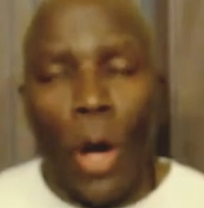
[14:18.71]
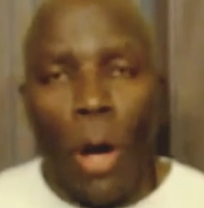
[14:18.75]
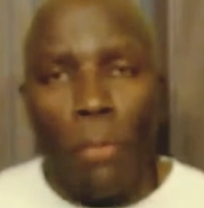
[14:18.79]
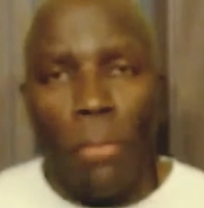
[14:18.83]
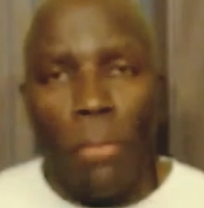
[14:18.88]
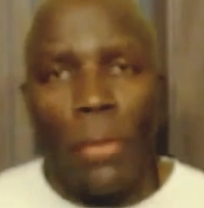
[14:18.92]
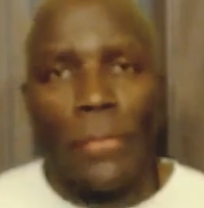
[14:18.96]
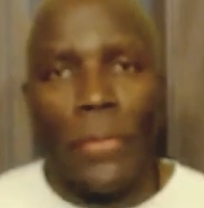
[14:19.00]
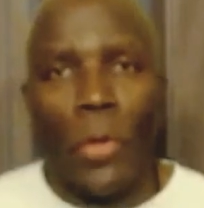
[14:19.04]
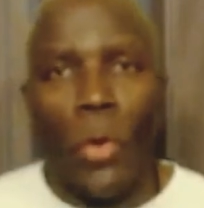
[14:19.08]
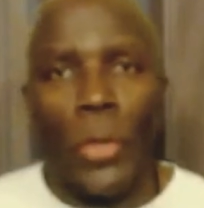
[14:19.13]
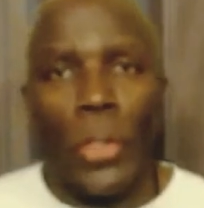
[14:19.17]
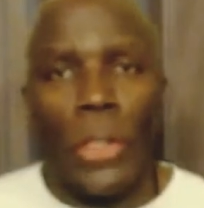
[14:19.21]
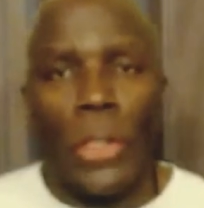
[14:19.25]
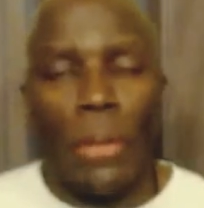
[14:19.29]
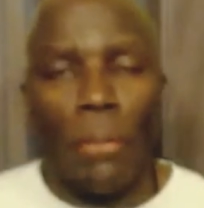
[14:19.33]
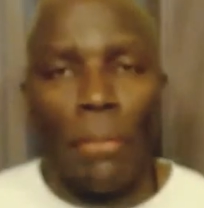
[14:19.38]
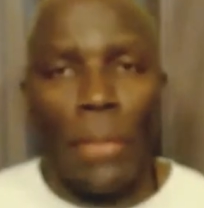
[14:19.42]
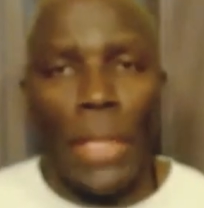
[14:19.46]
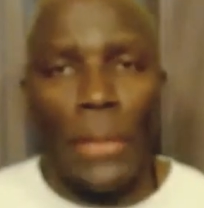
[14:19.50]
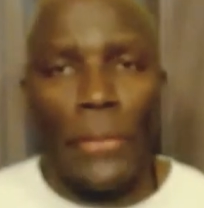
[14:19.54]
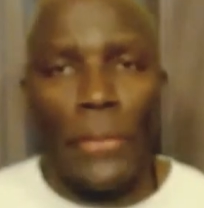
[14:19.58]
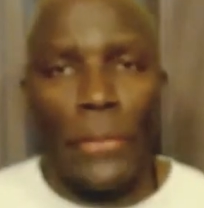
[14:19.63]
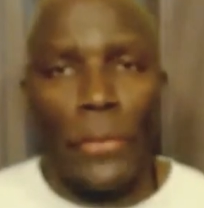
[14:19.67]

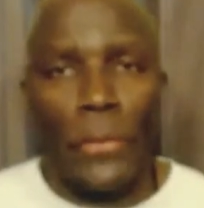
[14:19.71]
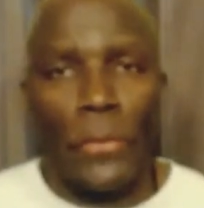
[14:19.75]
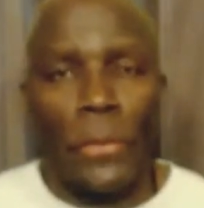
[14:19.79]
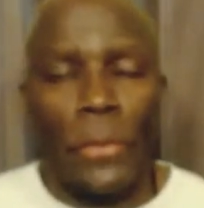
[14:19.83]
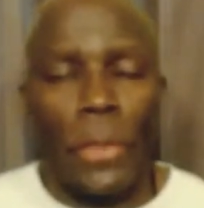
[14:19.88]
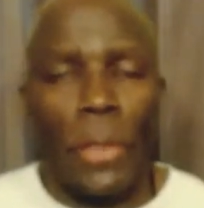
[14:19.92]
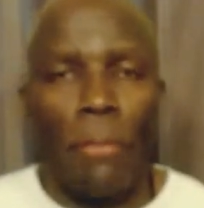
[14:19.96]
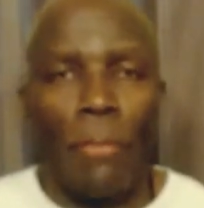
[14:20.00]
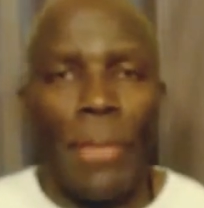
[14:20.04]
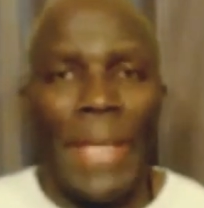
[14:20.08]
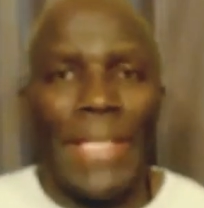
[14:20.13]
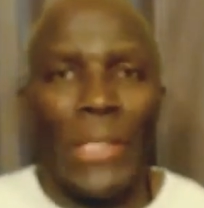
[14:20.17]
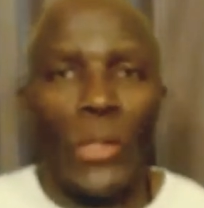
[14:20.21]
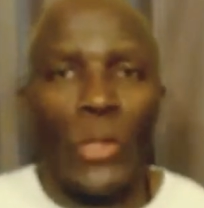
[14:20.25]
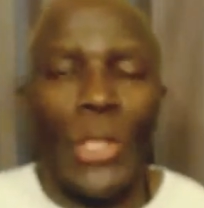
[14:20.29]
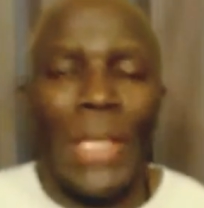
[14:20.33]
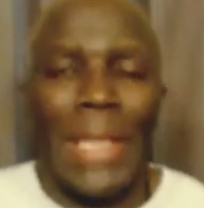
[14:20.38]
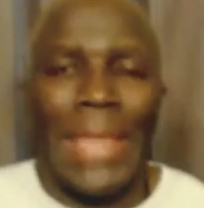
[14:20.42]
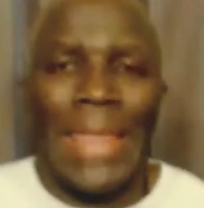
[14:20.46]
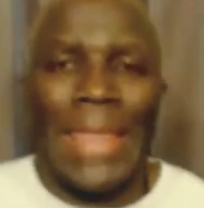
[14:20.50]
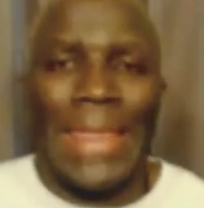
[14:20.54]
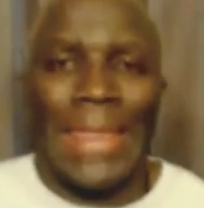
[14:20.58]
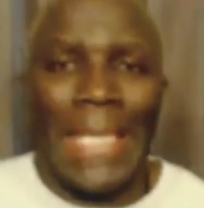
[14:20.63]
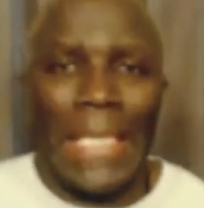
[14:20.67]
thought-provoking messages that
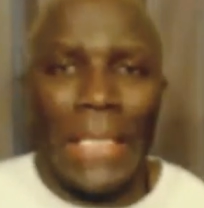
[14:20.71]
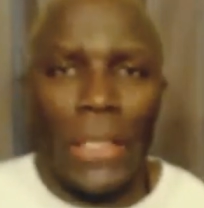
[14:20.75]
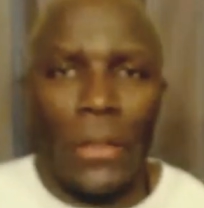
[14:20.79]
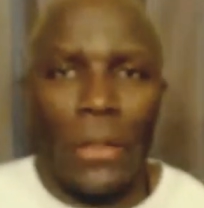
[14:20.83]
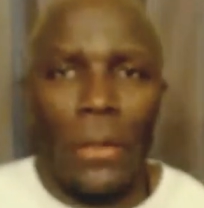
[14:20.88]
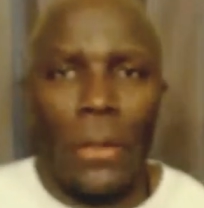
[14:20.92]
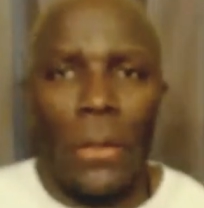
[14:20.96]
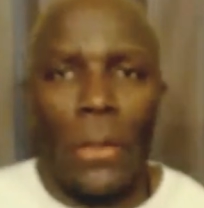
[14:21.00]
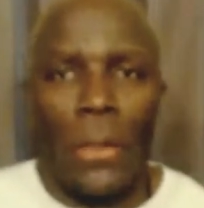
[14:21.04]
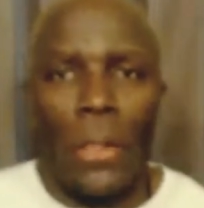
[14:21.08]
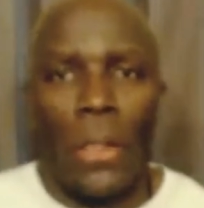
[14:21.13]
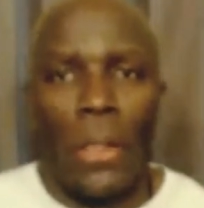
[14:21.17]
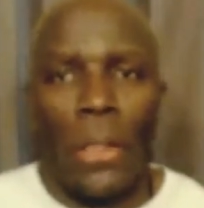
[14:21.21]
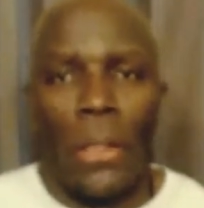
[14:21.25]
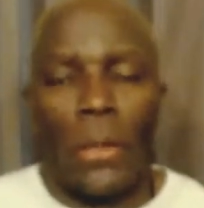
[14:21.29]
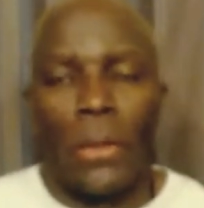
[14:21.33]
make you think.